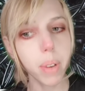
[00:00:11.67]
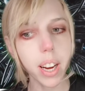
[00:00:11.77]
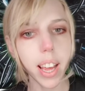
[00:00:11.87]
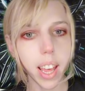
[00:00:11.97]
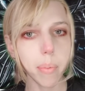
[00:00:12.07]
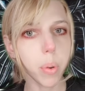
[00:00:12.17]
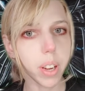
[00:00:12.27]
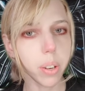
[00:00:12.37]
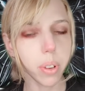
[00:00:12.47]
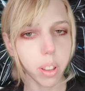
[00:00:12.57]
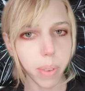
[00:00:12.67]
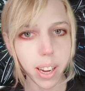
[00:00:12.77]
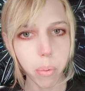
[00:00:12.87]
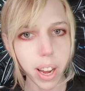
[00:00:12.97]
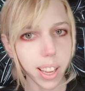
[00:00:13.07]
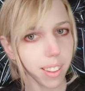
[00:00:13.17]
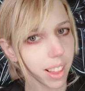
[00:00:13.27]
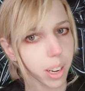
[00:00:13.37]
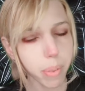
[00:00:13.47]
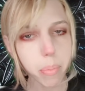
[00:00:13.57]
but I am going to explain why a
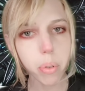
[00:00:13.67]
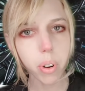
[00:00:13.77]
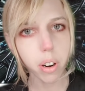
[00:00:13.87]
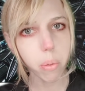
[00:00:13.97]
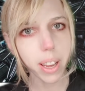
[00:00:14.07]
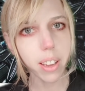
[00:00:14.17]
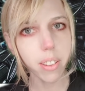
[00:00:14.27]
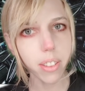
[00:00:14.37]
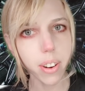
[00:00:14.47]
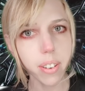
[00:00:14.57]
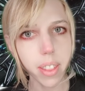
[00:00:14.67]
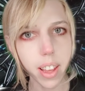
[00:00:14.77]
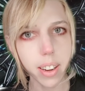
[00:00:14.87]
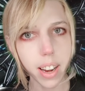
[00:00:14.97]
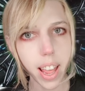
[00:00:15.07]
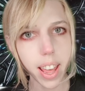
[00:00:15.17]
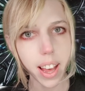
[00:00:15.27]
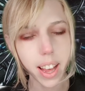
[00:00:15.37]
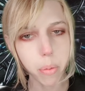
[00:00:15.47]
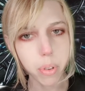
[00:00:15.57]
lot of people are quite concerned that
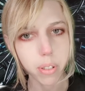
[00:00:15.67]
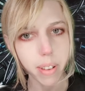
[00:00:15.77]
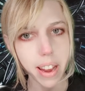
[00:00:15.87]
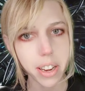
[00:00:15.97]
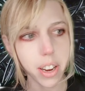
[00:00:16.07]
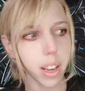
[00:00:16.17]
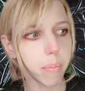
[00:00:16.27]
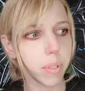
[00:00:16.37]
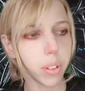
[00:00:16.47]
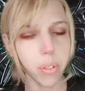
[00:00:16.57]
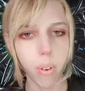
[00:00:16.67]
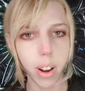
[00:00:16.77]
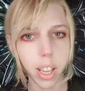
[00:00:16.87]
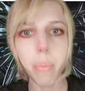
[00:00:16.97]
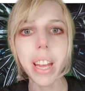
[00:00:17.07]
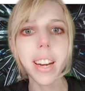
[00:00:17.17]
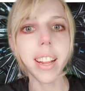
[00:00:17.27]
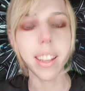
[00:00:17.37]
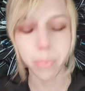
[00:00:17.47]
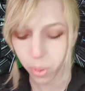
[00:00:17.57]
AI will end up destroying
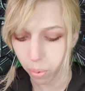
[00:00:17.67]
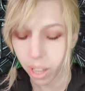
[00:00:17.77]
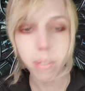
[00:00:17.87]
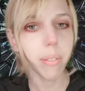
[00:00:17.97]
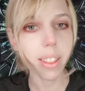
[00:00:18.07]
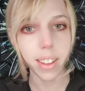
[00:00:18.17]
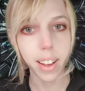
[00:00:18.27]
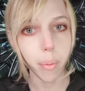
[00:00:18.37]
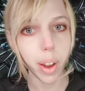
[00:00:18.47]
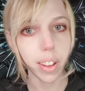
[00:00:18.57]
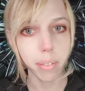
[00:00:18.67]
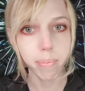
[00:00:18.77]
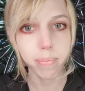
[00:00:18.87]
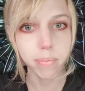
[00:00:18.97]
humanity. Well, let's talk about it.